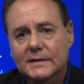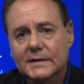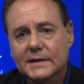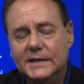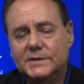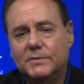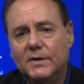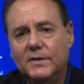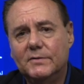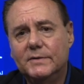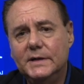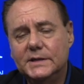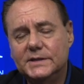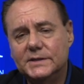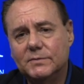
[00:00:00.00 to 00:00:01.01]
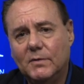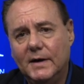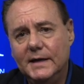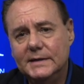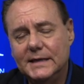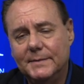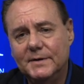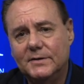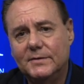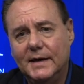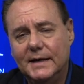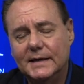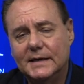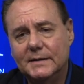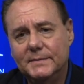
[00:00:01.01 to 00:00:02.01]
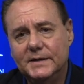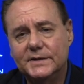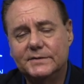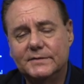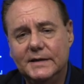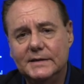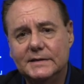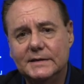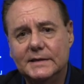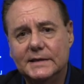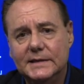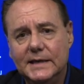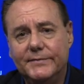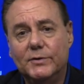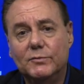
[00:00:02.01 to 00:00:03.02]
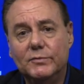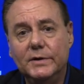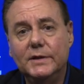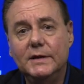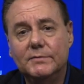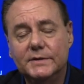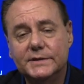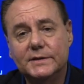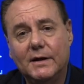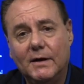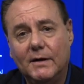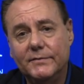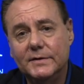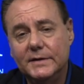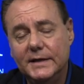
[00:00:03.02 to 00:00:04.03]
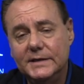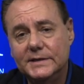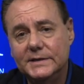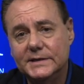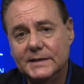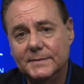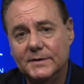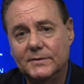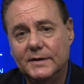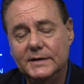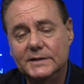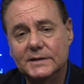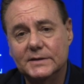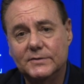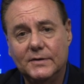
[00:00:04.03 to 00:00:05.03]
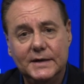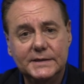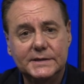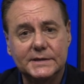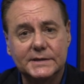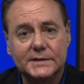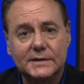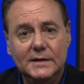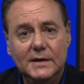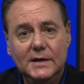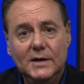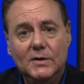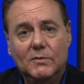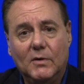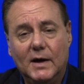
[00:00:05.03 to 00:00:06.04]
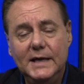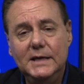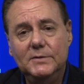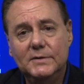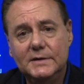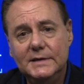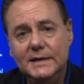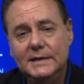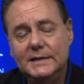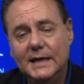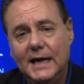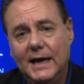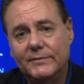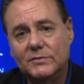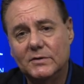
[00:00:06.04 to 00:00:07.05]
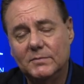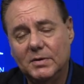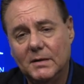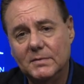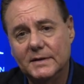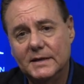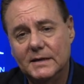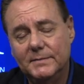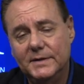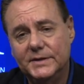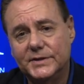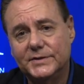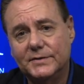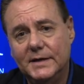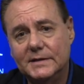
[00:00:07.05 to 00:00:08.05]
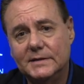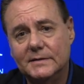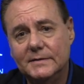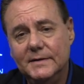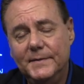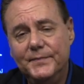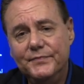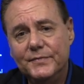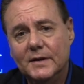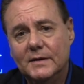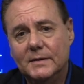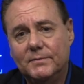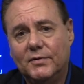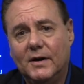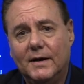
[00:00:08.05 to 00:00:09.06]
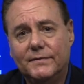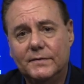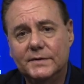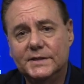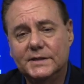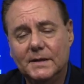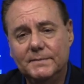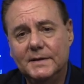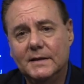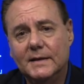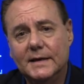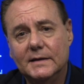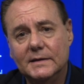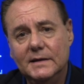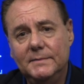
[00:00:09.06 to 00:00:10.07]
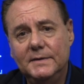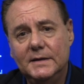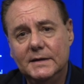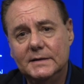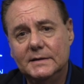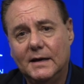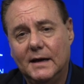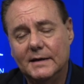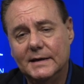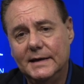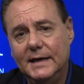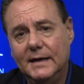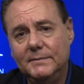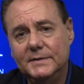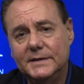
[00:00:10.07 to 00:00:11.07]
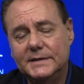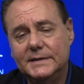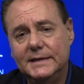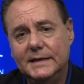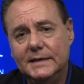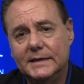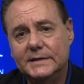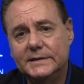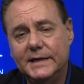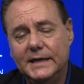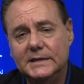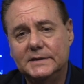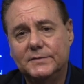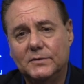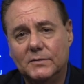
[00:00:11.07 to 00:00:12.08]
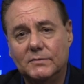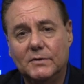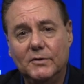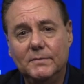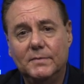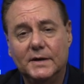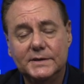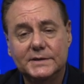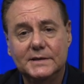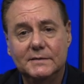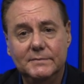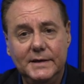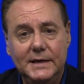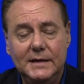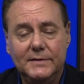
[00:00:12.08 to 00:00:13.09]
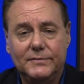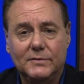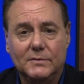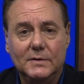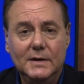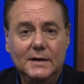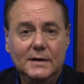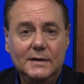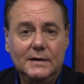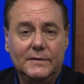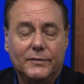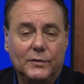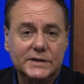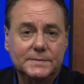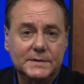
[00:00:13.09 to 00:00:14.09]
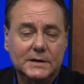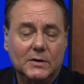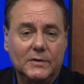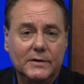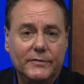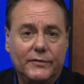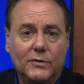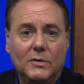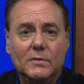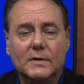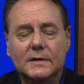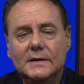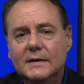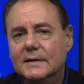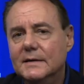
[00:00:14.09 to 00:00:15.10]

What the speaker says: And it's one of the reasons why a Democratic administration can never really resolve the nation's immigration crisis, why you would need to have a Republican administration that proffers something like a limited DACA amnesty in exchange for robust and meaningful enforcement going forward.